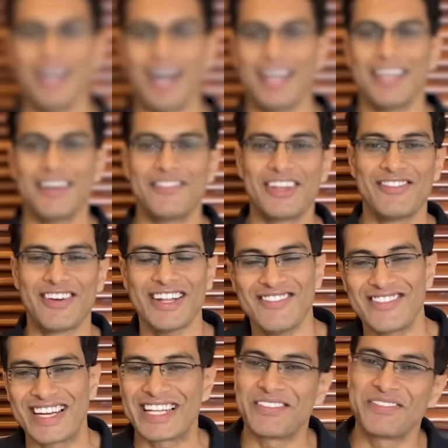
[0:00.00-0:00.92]
Hi
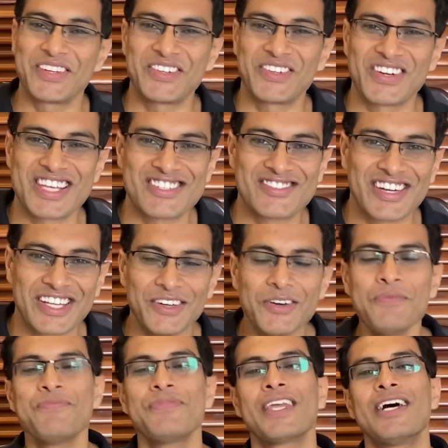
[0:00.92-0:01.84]
everyone, welcome to today's
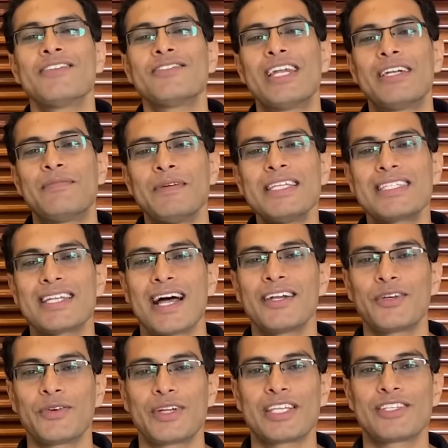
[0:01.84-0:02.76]
video. So let me
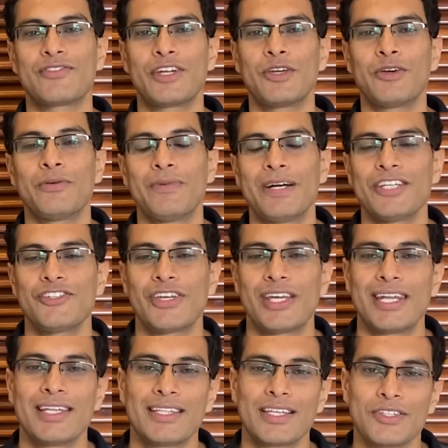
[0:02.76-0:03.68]
start today's video by
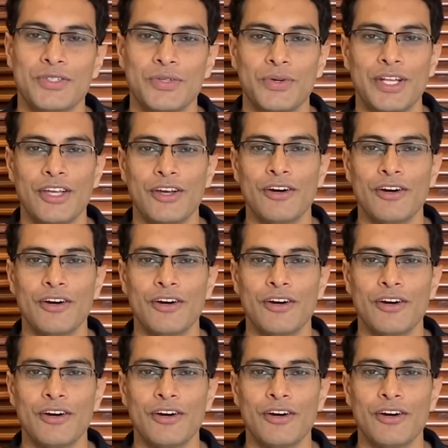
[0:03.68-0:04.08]
sharing the story